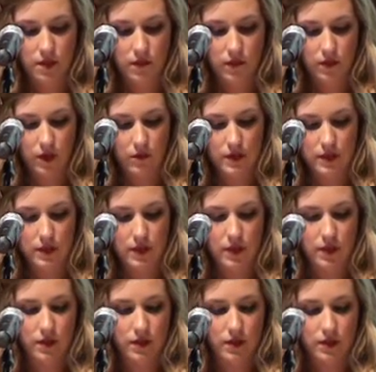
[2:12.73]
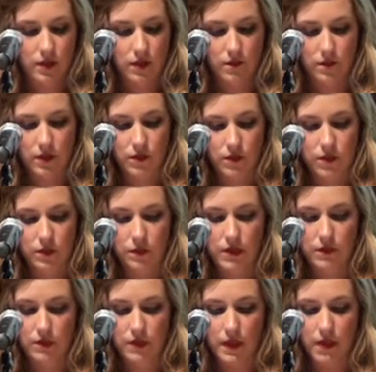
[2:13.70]
For even sinners love those who
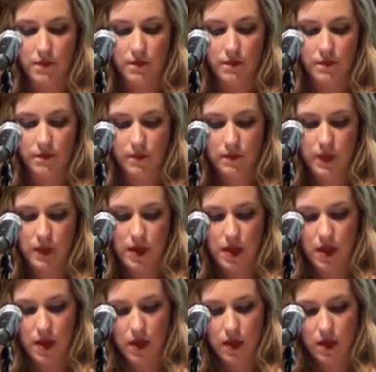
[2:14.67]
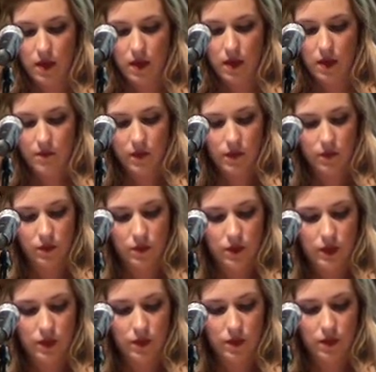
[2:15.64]
love them. If you do
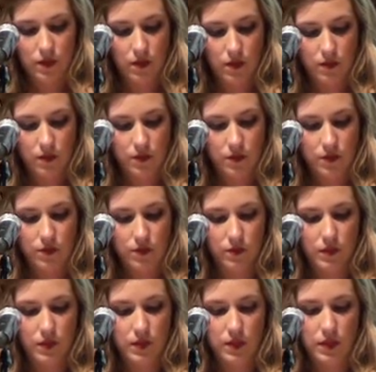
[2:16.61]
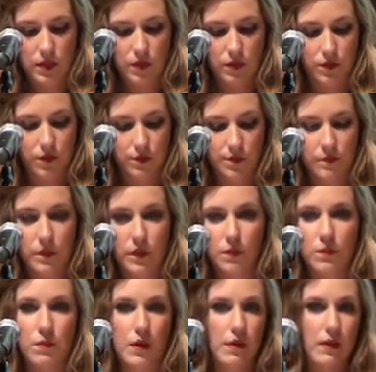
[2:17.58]
good to those who do good to you,
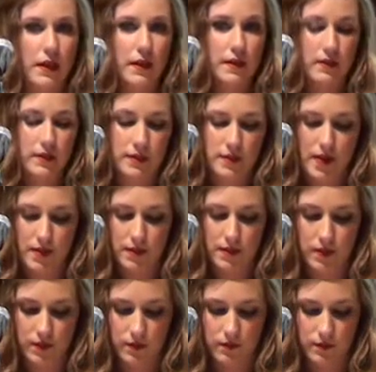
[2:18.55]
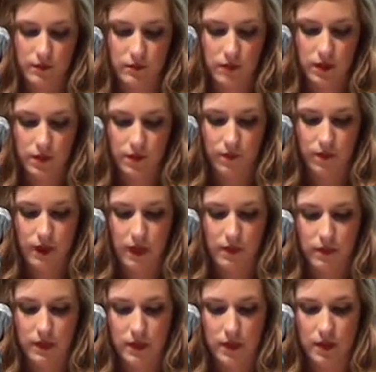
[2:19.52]
what credit is that to you? For
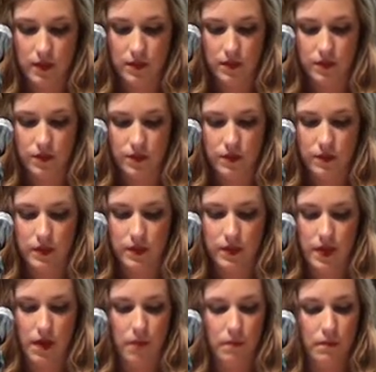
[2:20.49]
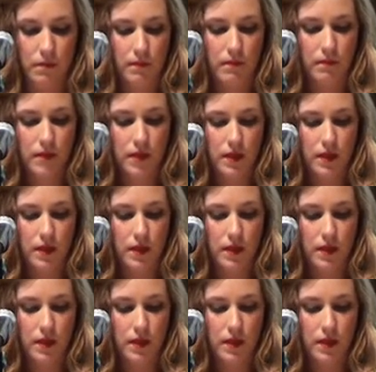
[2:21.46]
even sinners do the same.